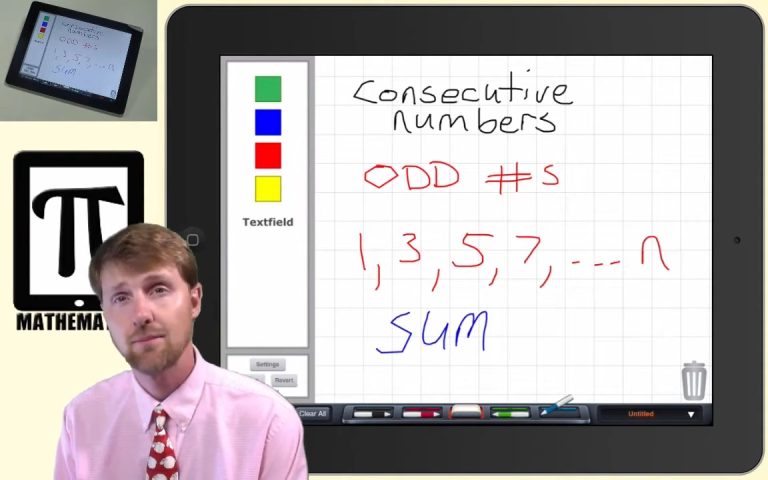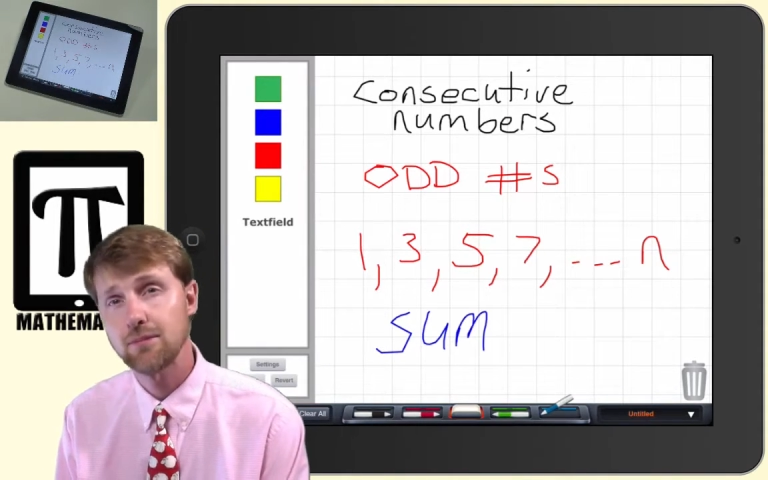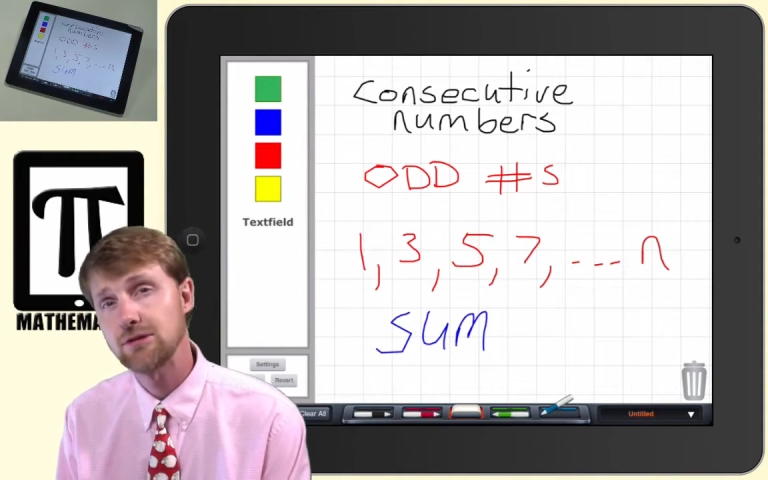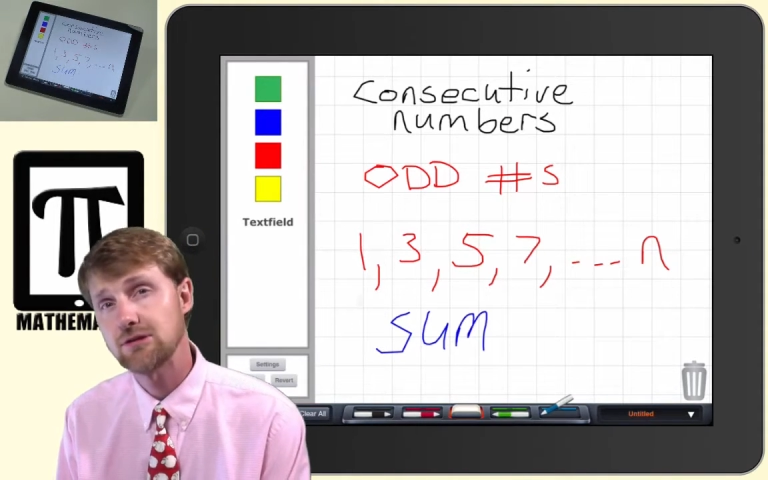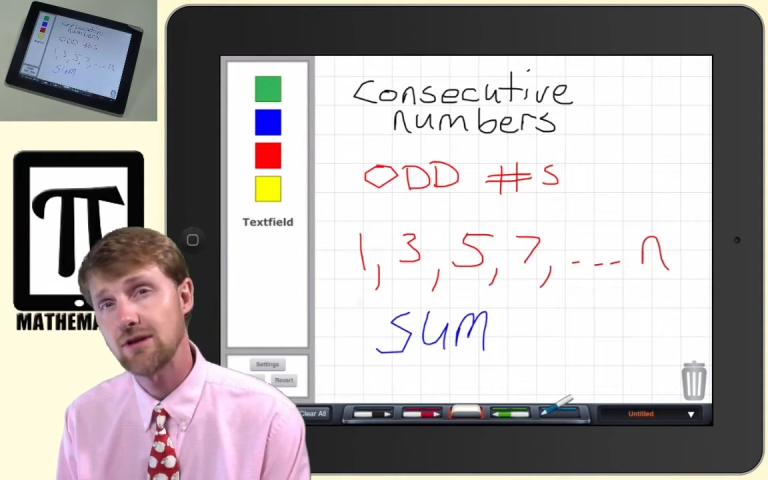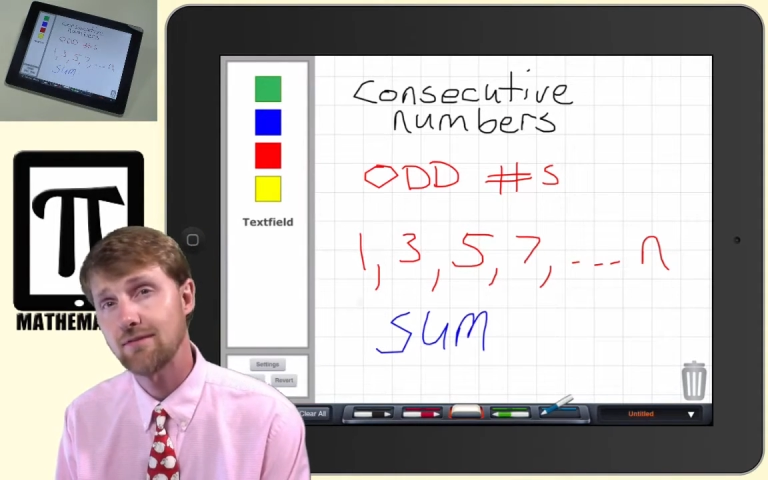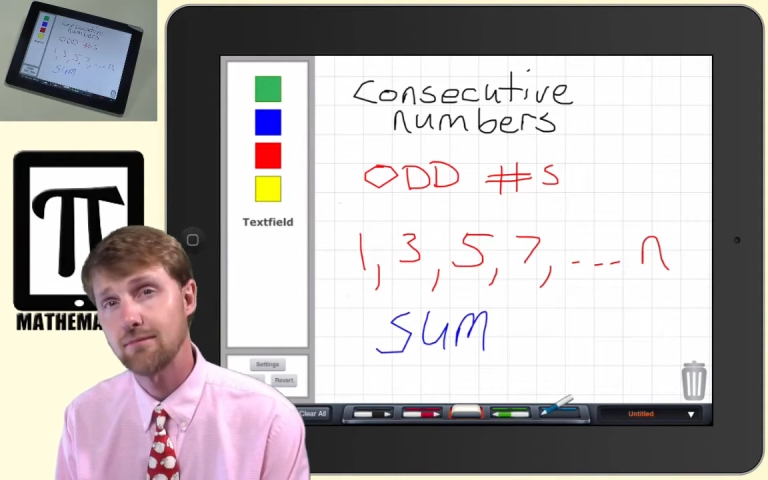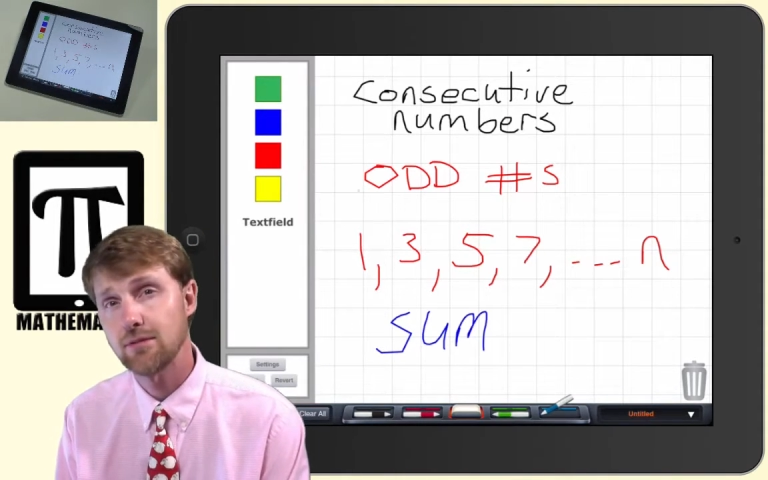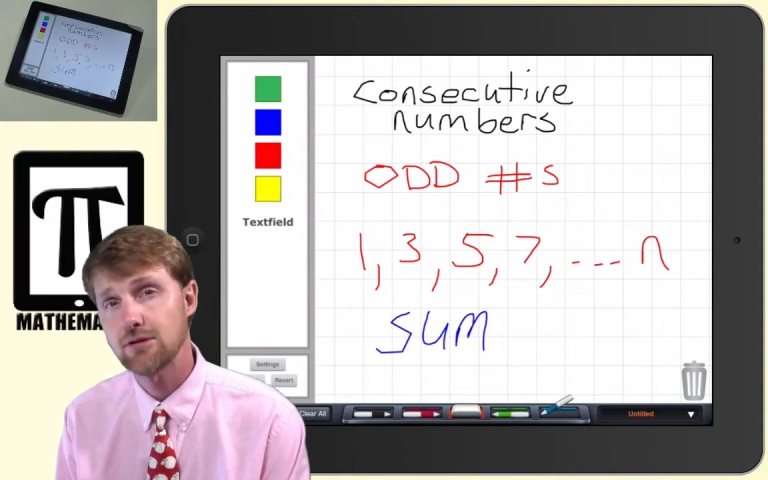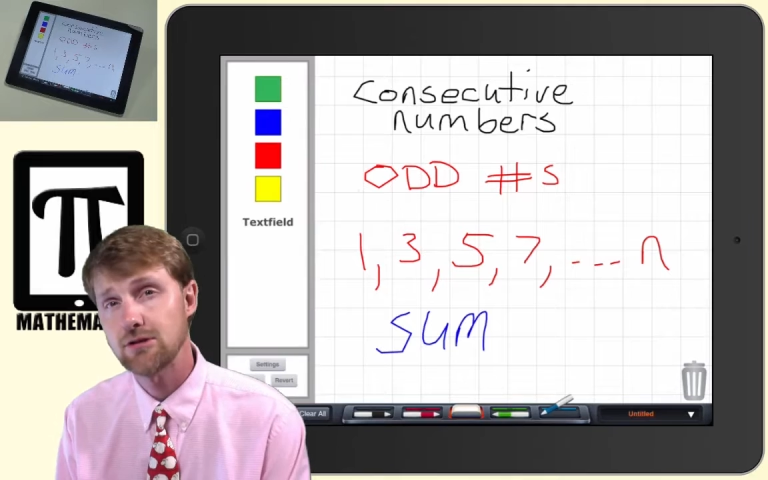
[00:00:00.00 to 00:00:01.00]
+
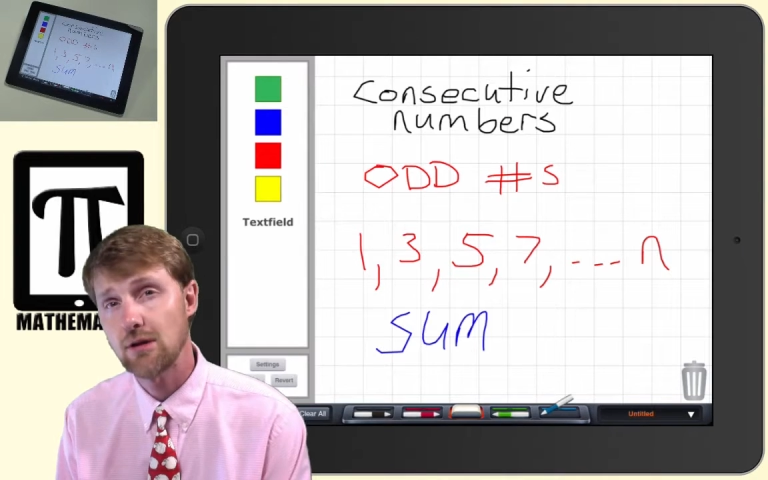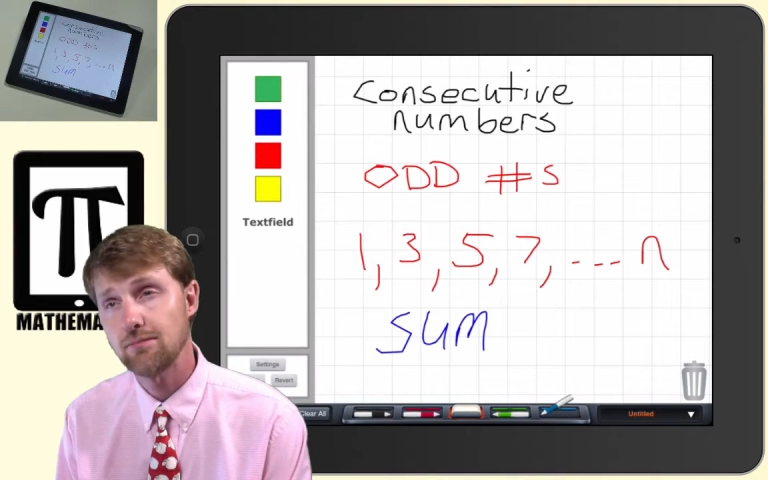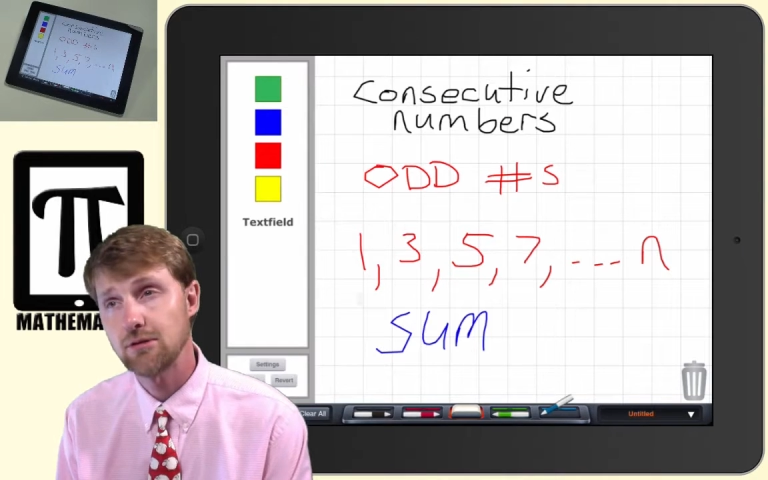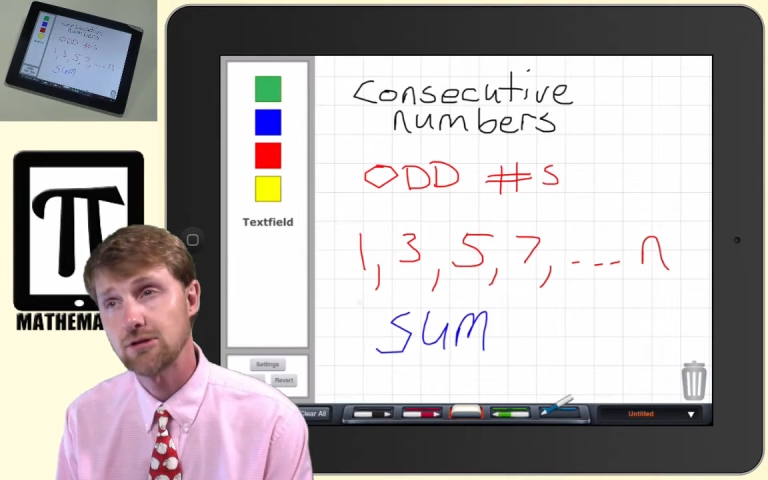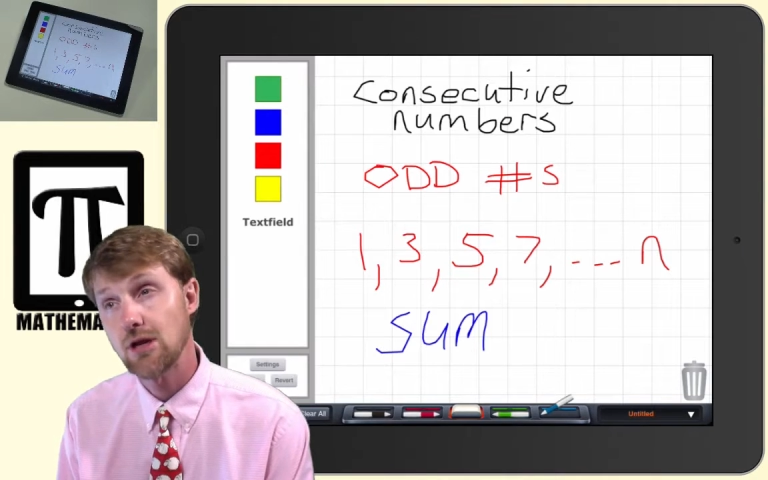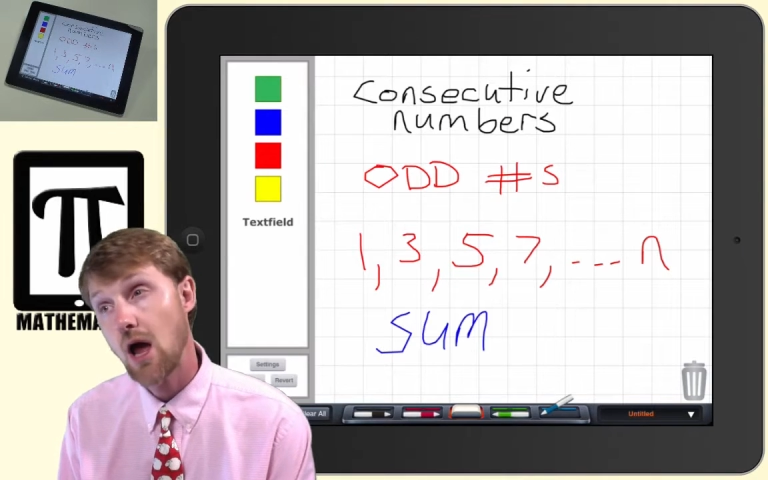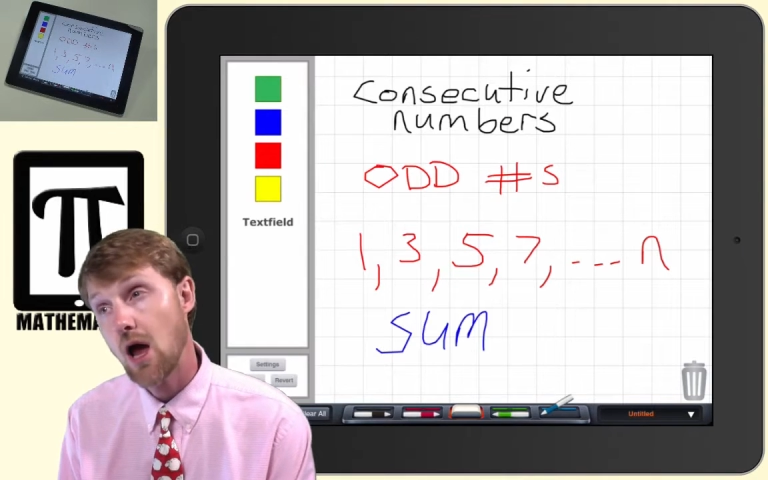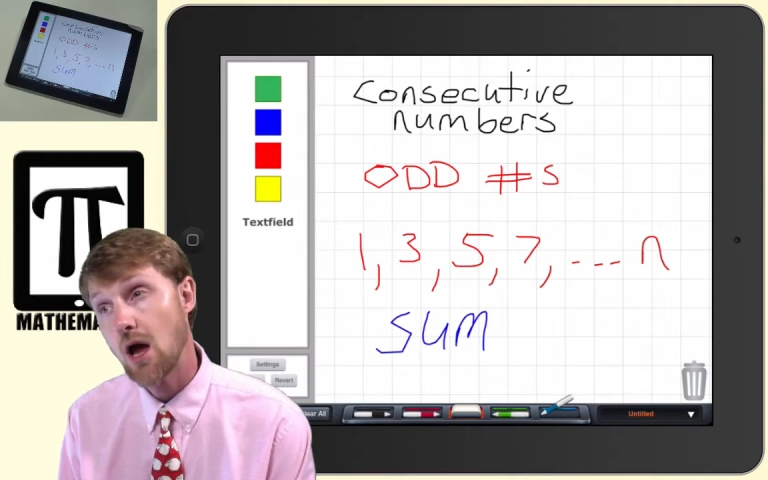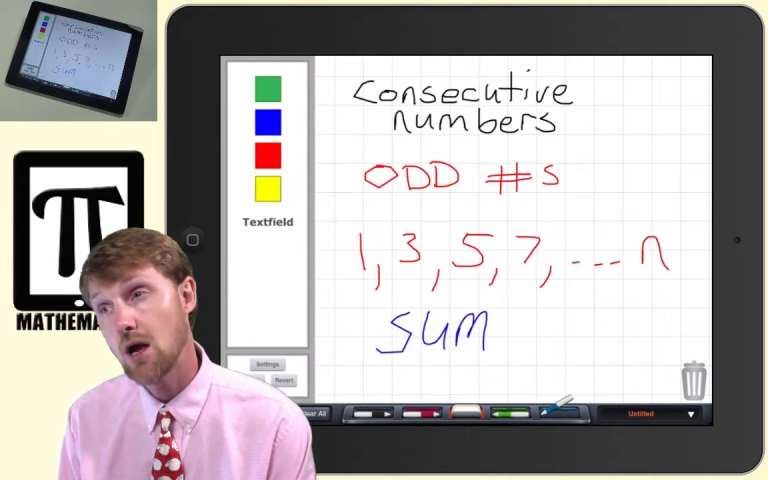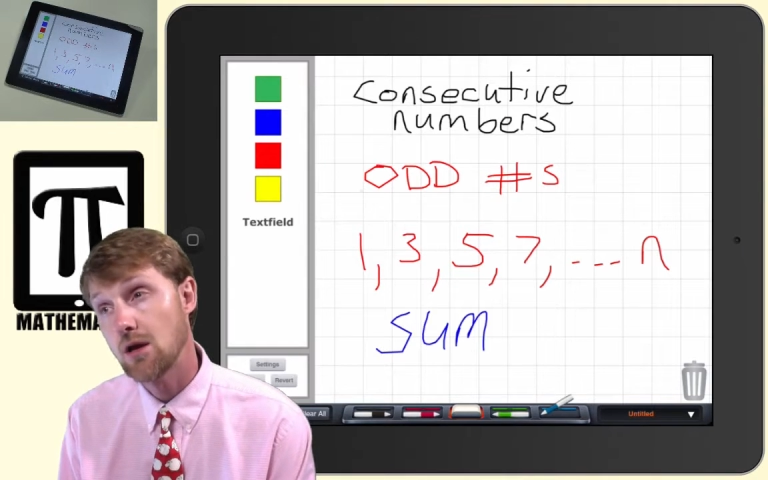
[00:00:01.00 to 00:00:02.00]
7 + 8 +
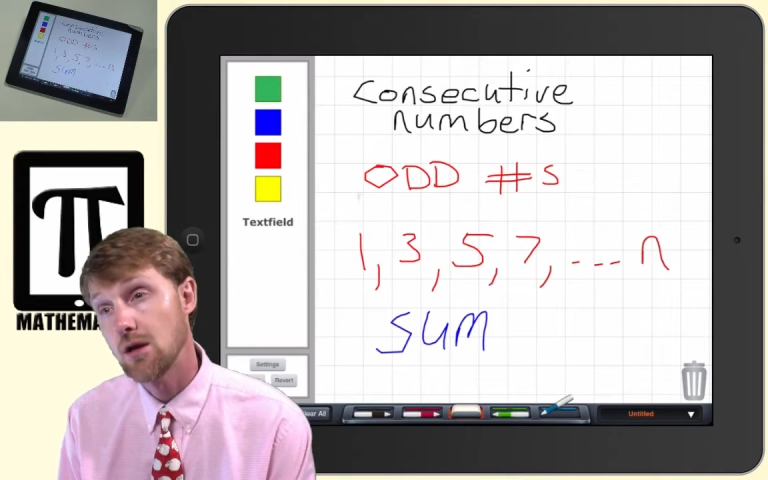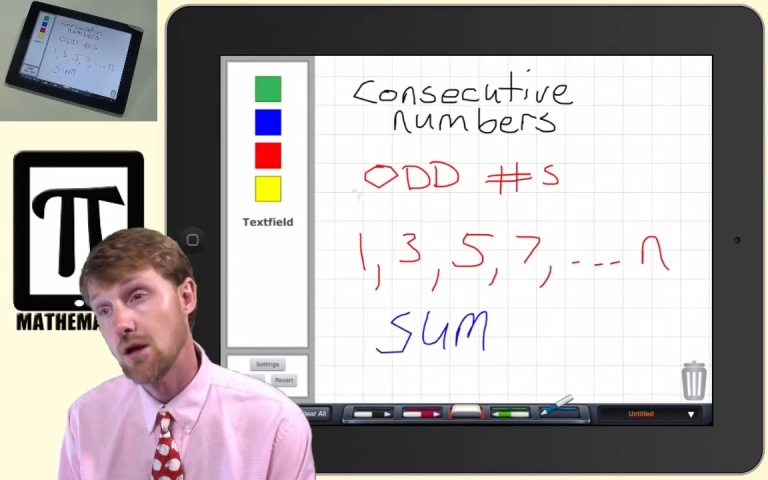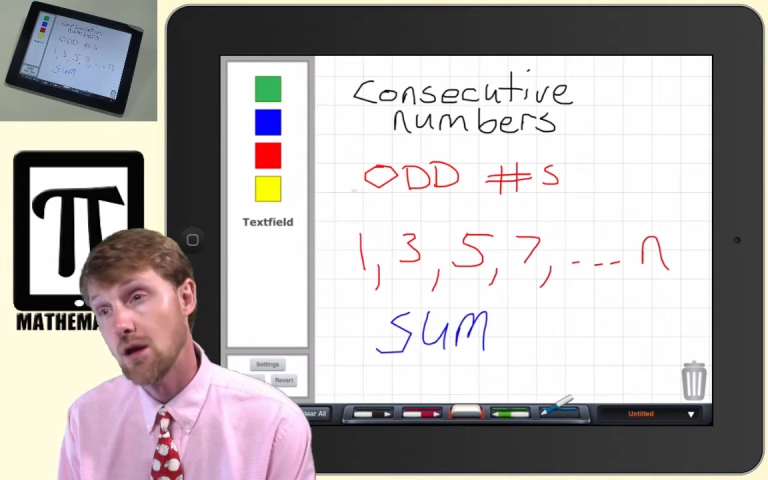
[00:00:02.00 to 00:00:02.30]
9?